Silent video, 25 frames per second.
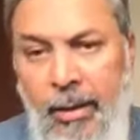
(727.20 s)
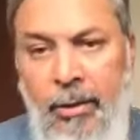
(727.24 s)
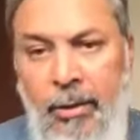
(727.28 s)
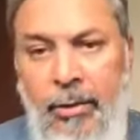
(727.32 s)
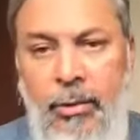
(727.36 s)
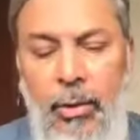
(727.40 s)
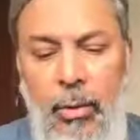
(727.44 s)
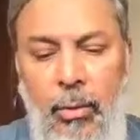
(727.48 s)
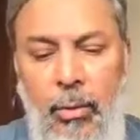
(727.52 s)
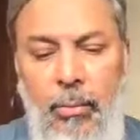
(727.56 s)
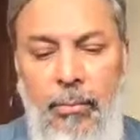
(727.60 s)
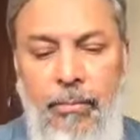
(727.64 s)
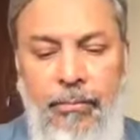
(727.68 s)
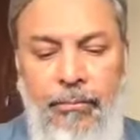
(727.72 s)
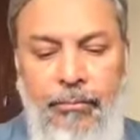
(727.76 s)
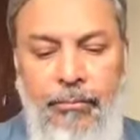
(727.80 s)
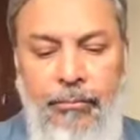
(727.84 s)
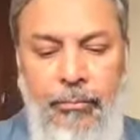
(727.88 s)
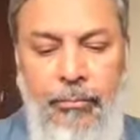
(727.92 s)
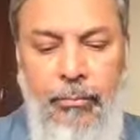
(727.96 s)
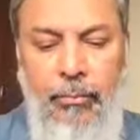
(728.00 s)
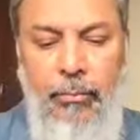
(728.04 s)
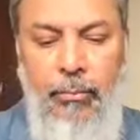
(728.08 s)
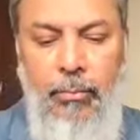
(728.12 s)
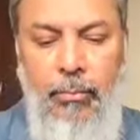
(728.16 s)
So
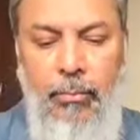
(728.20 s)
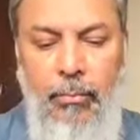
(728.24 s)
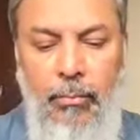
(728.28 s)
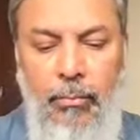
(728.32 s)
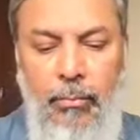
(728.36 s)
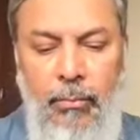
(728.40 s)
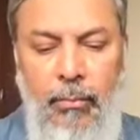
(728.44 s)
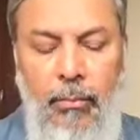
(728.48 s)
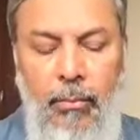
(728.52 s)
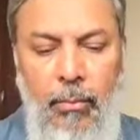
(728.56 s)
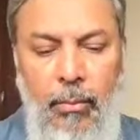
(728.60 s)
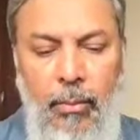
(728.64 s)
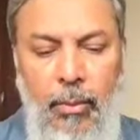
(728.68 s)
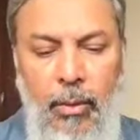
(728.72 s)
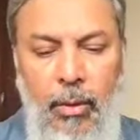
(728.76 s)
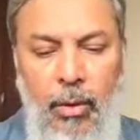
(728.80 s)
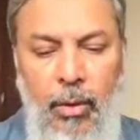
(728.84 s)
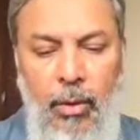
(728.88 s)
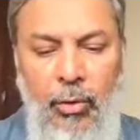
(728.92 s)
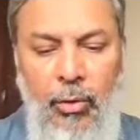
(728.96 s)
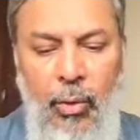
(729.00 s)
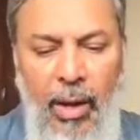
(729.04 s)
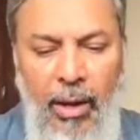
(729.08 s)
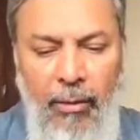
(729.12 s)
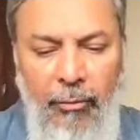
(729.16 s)

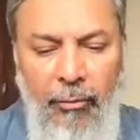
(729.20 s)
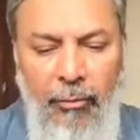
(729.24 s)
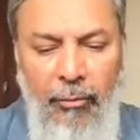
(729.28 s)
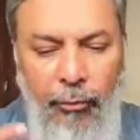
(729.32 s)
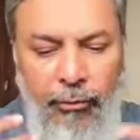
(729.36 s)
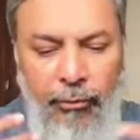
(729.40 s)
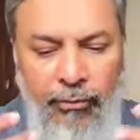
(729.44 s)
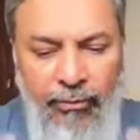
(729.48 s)
you have to